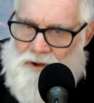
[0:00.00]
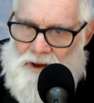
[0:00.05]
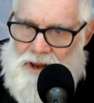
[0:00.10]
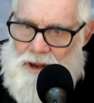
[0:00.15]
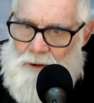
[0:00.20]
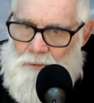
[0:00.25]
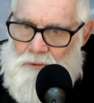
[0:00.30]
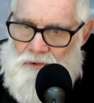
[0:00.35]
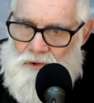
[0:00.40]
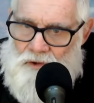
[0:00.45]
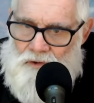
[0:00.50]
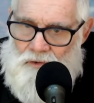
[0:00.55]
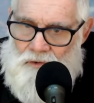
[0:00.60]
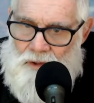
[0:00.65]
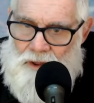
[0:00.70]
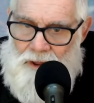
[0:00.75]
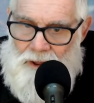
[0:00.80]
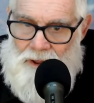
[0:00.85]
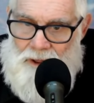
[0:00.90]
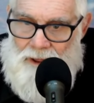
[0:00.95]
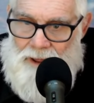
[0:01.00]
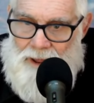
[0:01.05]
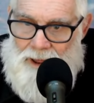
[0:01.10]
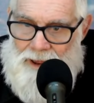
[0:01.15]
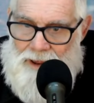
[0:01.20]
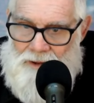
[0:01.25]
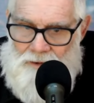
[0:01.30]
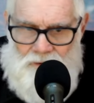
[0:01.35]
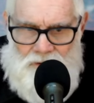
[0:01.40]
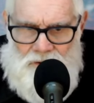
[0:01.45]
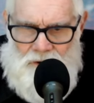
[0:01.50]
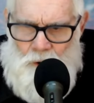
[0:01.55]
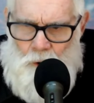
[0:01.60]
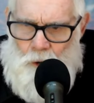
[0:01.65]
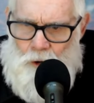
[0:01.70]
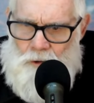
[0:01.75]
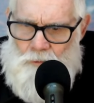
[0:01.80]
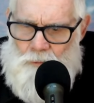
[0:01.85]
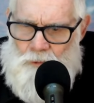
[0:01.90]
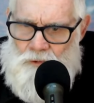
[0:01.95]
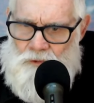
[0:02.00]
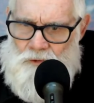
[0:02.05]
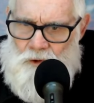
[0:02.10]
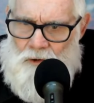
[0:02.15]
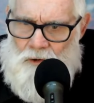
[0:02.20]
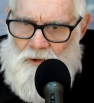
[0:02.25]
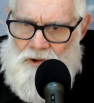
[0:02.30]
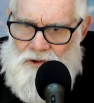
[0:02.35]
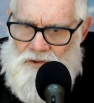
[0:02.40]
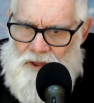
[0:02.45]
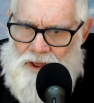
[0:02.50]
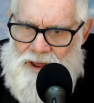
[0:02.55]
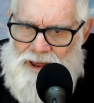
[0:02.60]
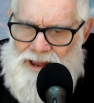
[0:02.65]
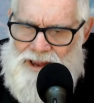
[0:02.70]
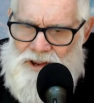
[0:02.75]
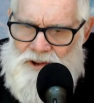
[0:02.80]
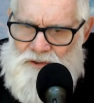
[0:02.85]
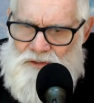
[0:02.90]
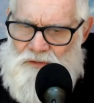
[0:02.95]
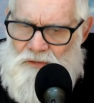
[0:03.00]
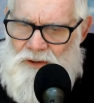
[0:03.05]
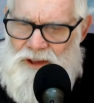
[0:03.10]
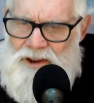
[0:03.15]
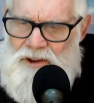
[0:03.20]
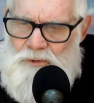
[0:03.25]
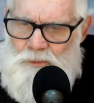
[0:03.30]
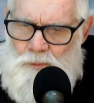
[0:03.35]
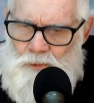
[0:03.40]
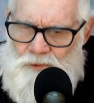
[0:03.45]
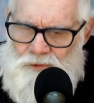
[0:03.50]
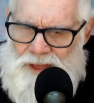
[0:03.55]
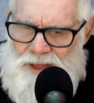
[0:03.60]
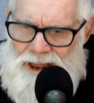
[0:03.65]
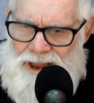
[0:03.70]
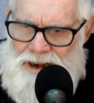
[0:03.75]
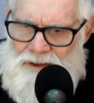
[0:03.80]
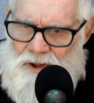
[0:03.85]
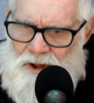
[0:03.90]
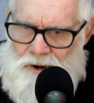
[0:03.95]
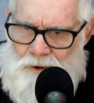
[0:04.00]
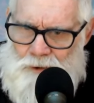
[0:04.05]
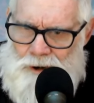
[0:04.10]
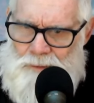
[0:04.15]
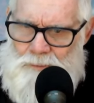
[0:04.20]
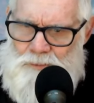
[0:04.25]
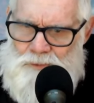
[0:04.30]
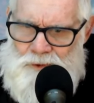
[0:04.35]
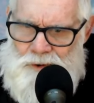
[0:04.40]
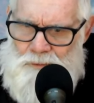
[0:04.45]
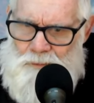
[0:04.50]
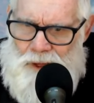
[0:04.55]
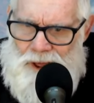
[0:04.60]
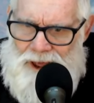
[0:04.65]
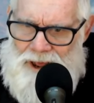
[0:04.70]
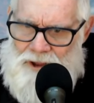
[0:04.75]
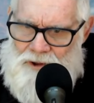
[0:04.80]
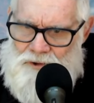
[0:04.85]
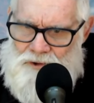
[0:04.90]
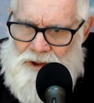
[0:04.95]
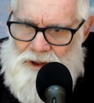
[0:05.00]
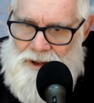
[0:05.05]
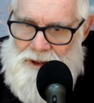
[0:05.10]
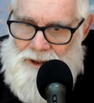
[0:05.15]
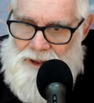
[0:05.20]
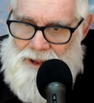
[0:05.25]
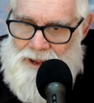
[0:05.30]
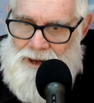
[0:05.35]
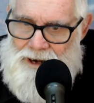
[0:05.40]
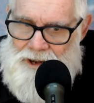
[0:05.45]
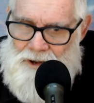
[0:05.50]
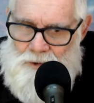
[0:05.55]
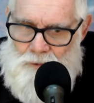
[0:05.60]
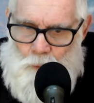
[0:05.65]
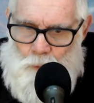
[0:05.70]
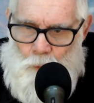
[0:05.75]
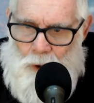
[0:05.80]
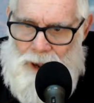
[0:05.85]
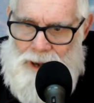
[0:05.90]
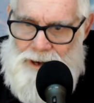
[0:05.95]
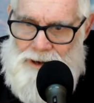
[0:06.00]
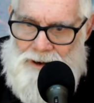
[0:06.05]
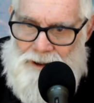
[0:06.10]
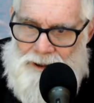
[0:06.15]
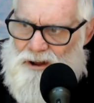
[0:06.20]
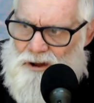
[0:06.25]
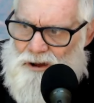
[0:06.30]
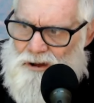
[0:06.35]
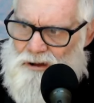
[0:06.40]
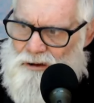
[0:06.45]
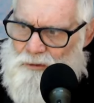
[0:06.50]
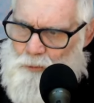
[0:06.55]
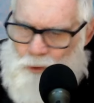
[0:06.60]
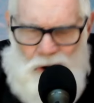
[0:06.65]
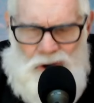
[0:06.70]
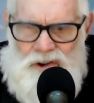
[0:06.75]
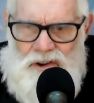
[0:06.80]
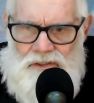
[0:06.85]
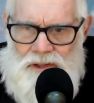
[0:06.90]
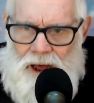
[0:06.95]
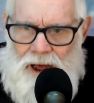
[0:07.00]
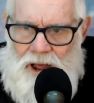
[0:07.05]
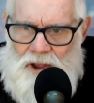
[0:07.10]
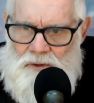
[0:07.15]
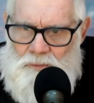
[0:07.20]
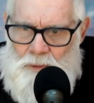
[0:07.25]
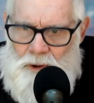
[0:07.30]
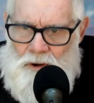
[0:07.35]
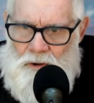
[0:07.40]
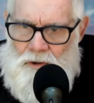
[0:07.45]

they was a, as Gordon would solely say, his face was that of a crimson mask, and his white working at the hospital,